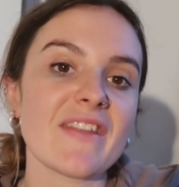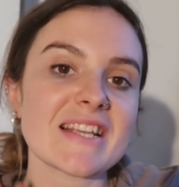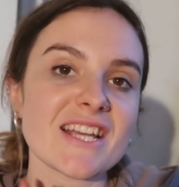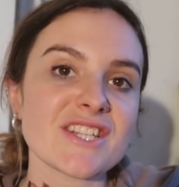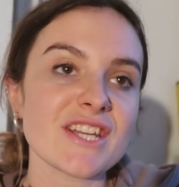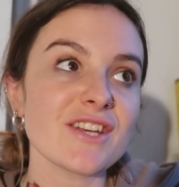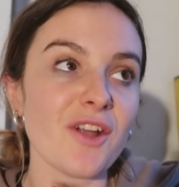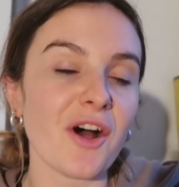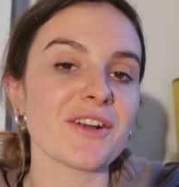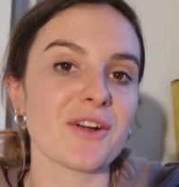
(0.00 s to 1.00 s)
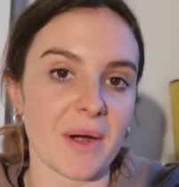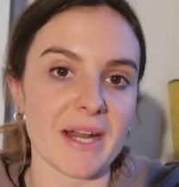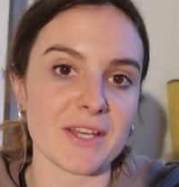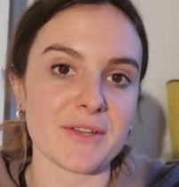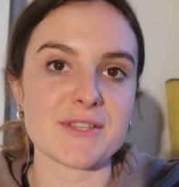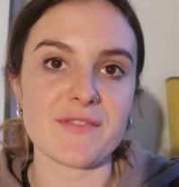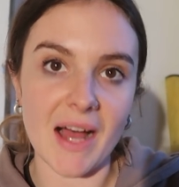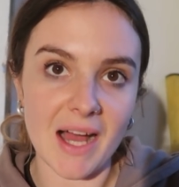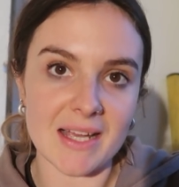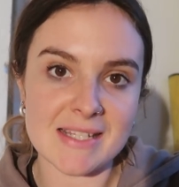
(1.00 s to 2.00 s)
Now, that's actually not great news for
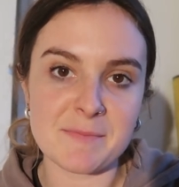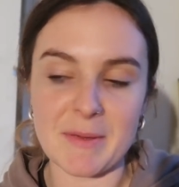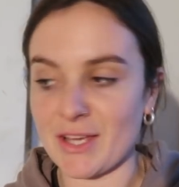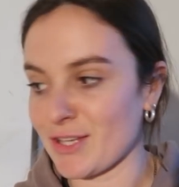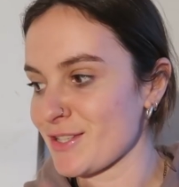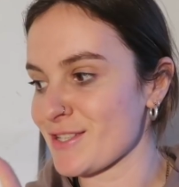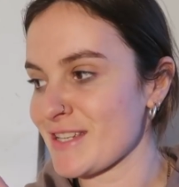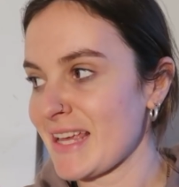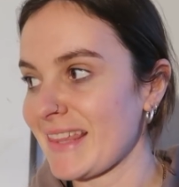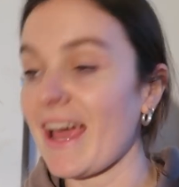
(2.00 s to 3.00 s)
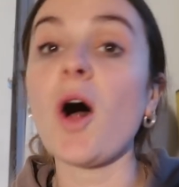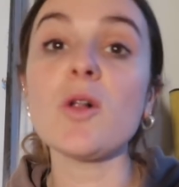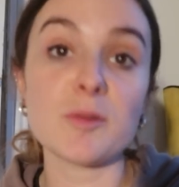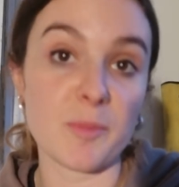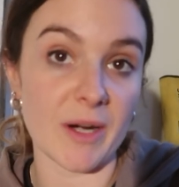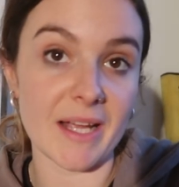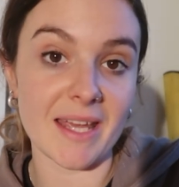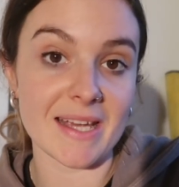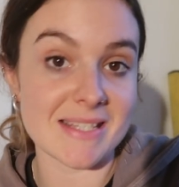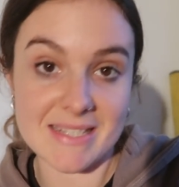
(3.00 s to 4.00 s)
us, because the old
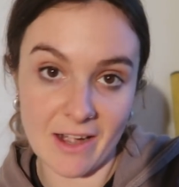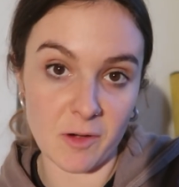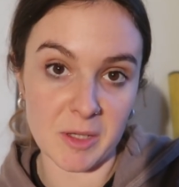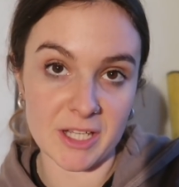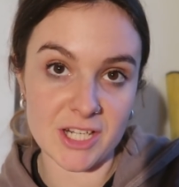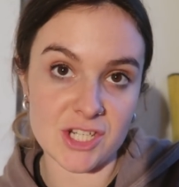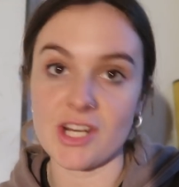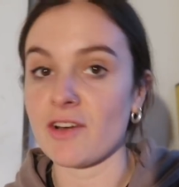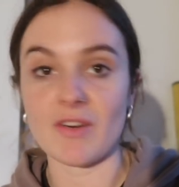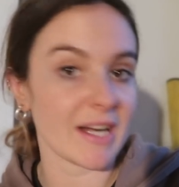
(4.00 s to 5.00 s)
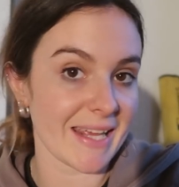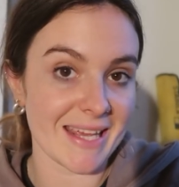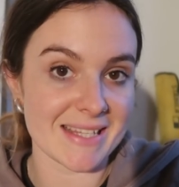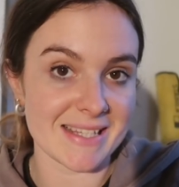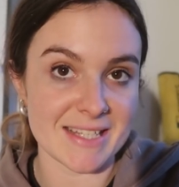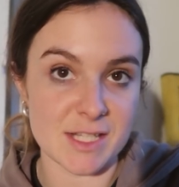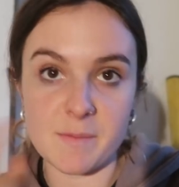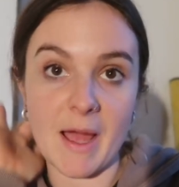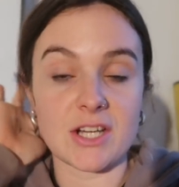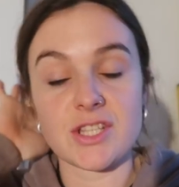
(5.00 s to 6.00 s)
brick is in terrible condition and really easy to
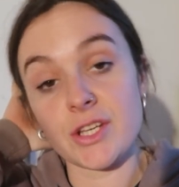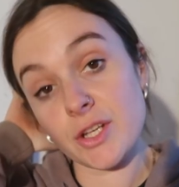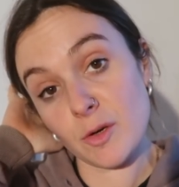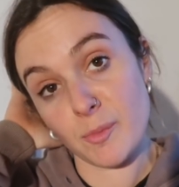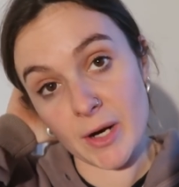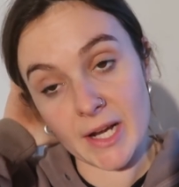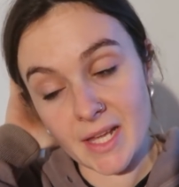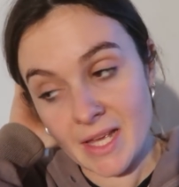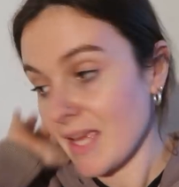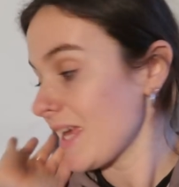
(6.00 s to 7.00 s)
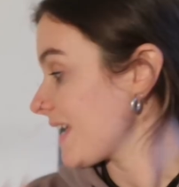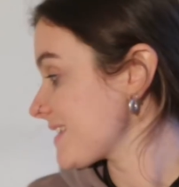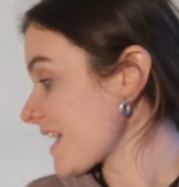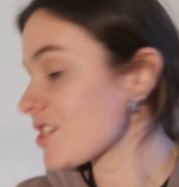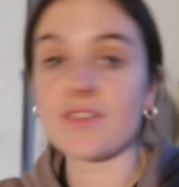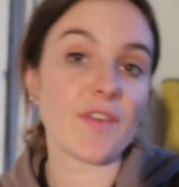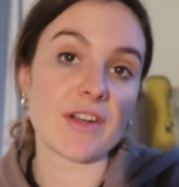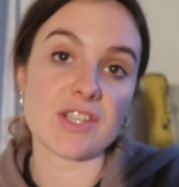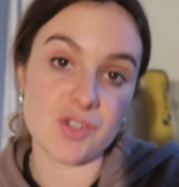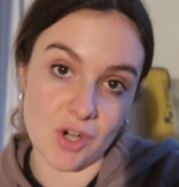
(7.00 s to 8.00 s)
smash. The new brick is actually
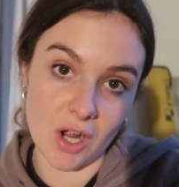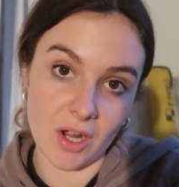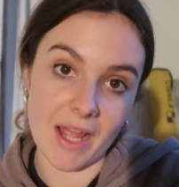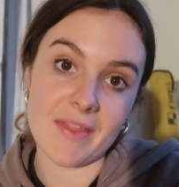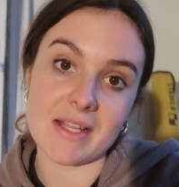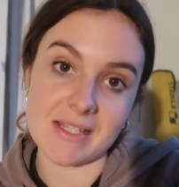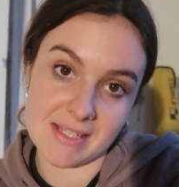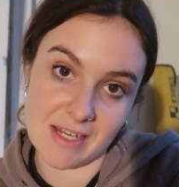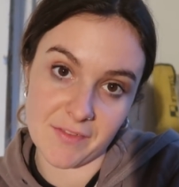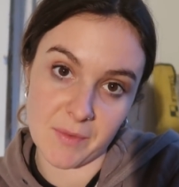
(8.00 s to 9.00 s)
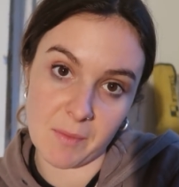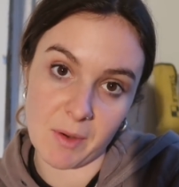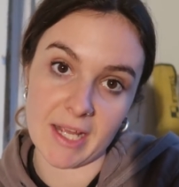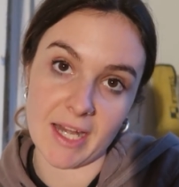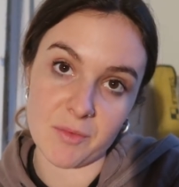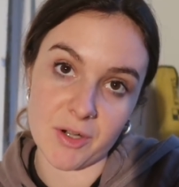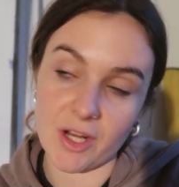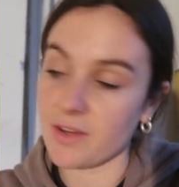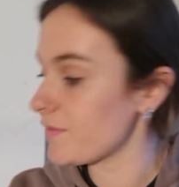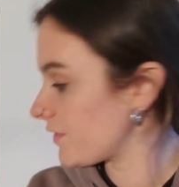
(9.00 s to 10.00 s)
very strong, and that's the stuff that we want to get rid
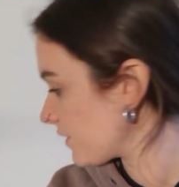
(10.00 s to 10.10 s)
of.